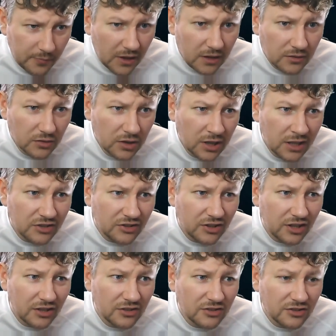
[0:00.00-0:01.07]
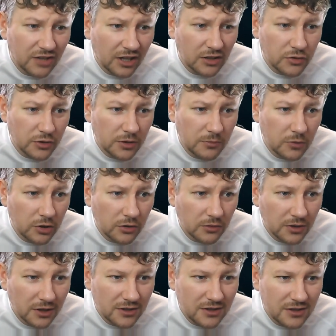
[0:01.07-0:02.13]
this is Sanctuary
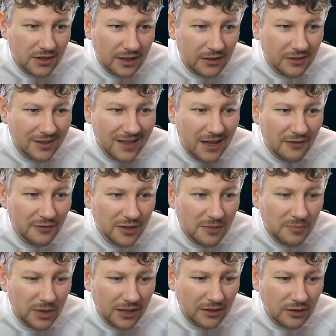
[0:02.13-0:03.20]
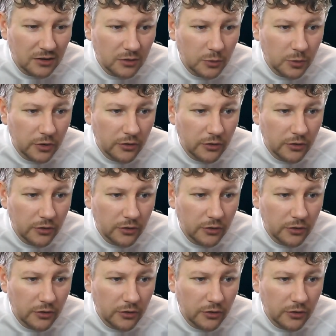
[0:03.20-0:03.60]
Moon. This is our lovely planet that we're